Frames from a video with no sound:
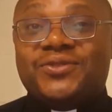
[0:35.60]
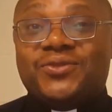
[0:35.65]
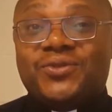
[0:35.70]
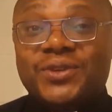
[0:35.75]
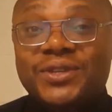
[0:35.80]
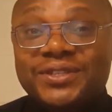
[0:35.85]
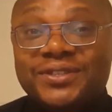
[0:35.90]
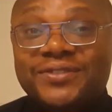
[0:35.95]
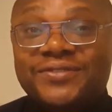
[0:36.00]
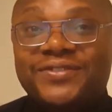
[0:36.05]

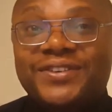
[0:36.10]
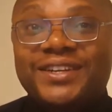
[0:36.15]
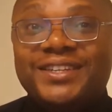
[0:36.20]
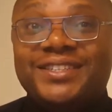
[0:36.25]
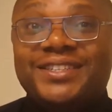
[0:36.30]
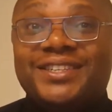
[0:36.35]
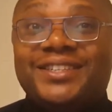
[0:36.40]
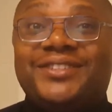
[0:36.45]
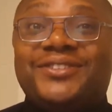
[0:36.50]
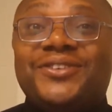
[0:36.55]

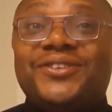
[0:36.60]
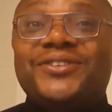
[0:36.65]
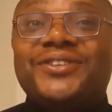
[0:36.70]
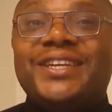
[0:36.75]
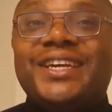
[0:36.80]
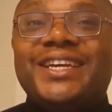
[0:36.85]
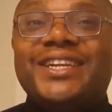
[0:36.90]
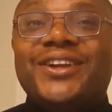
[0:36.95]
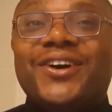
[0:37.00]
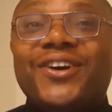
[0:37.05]
twenty-first
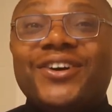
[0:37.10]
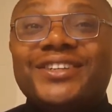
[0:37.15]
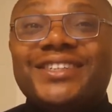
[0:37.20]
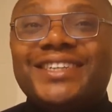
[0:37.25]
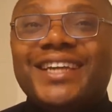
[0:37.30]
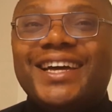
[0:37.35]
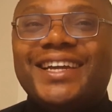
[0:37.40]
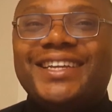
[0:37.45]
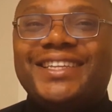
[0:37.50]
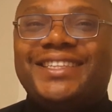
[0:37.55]
Sunday in
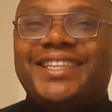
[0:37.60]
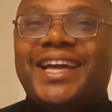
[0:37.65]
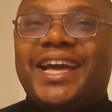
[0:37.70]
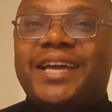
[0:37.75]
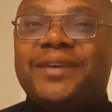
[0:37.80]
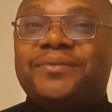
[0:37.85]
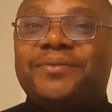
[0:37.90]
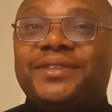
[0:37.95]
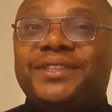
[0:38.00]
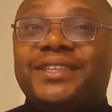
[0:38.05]
Ordinary
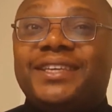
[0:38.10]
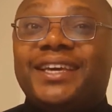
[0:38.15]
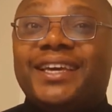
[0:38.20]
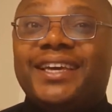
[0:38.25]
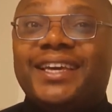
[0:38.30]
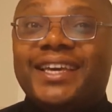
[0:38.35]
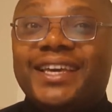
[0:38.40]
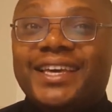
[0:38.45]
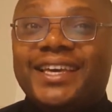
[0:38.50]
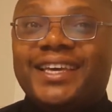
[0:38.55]
Time,
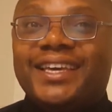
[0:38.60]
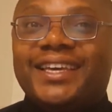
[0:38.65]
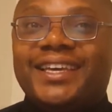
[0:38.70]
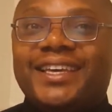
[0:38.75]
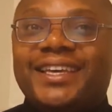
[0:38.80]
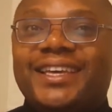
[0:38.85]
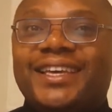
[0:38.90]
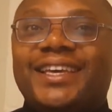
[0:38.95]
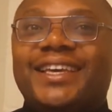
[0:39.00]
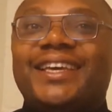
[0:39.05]
Year A,
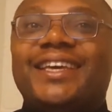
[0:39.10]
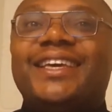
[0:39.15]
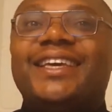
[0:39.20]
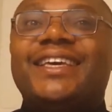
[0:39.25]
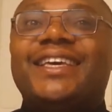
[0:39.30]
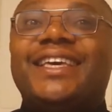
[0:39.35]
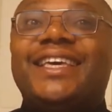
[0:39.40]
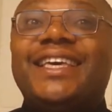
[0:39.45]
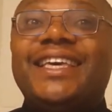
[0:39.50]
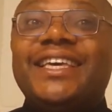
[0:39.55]

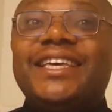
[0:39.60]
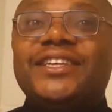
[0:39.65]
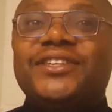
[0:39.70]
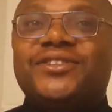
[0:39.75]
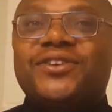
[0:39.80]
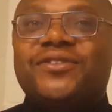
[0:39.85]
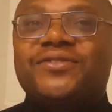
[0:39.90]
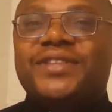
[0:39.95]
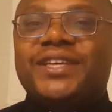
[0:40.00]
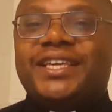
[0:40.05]

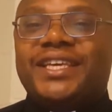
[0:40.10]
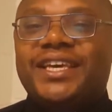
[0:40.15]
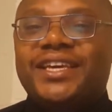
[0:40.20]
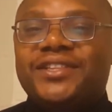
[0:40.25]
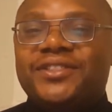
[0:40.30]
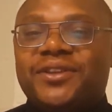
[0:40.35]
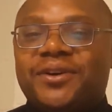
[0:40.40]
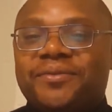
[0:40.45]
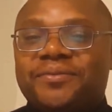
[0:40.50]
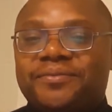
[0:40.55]
Keys of the
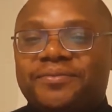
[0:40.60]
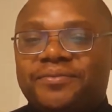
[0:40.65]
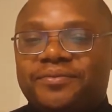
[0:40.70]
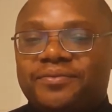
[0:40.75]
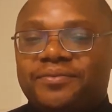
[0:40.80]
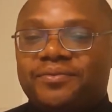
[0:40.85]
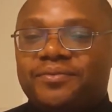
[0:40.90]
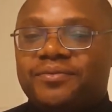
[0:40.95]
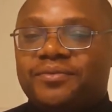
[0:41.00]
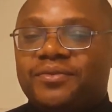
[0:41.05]
Kingdom.
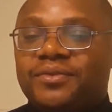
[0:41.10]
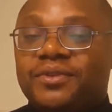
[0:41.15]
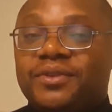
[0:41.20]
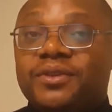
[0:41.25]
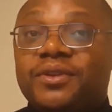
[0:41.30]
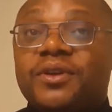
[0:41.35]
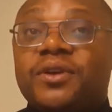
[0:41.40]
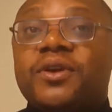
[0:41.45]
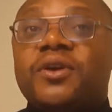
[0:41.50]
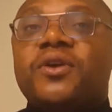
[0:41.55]

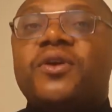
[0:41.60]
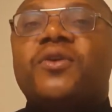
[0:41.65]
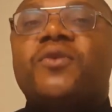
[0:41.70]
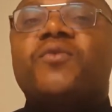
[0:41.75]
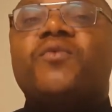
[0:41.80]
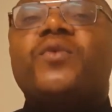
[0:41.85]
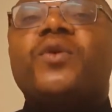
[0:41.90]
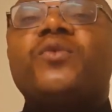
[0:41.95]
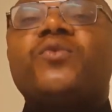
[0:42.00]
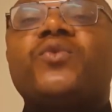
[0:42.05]

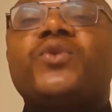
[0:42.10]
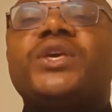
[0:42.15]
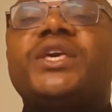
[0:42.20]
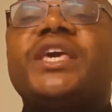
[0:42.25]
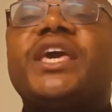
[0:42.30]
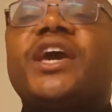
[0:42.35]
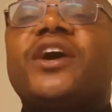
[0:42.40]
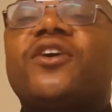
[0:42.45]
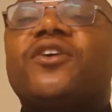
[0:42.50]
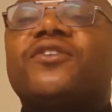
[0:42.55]
When we
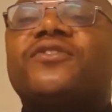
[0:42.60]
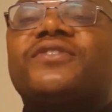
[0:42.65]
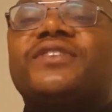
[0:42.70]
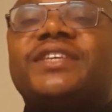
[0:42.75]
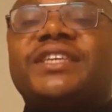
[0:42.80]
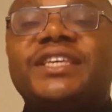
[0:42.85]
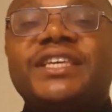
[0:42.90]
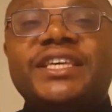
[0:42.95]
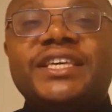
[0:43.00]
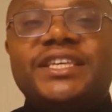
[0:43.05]
hear
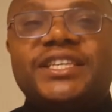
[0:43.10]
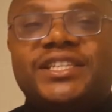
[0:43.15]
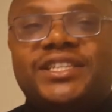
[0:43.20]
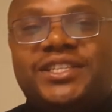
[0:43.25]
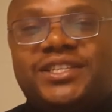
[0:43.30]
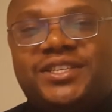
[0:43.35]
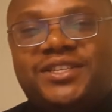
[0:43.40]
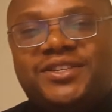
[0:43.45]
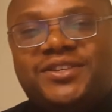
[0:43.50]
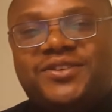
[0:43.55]
of
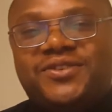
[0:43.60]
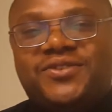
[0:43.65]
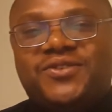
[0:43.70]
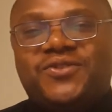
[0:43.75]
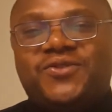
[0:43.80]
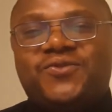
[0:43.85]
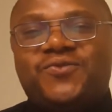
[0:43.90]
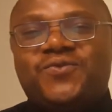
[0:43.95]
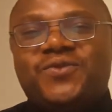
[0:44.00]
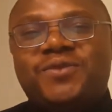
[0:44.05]
keys,
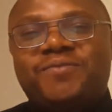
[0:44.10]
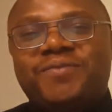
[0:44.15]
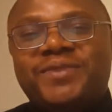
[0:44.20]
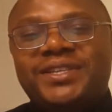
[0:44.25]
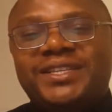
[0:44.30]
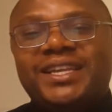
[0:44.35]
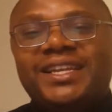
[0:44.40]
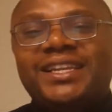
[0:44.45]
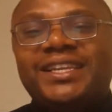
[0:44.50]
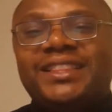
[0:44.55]
we
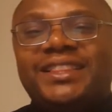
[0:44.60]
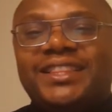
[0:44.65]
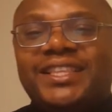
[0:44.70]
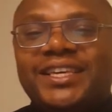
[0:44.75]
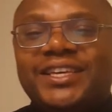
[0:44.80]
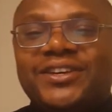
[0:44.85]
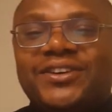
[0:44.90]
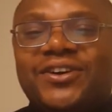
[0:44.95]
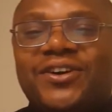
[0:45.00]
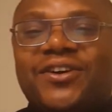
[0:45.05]
immediately
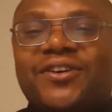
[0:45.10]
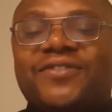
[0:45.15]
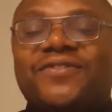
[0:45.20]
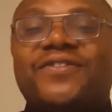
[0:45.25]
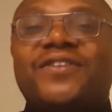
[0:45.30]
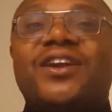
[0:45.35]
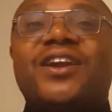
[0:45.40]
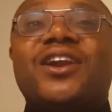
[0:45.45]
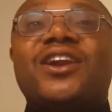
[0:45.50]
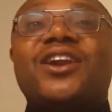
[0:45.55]
think
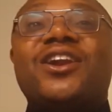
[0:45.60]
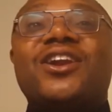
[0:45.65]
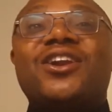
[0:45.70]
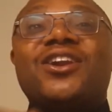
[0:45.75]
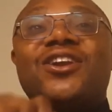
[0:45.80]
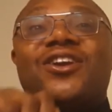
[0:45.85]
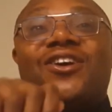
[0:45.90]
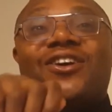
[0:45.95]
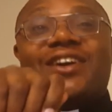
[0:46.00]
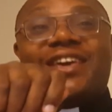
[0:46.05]
of
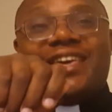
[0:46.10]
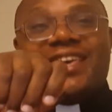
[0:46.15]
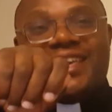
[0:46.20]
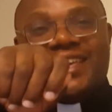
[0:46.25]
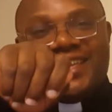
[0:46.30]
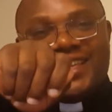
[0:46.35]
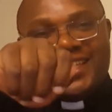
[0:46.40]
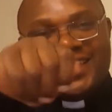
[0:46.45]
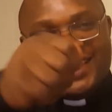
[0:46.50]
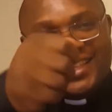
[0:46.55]

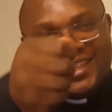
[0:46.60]
locking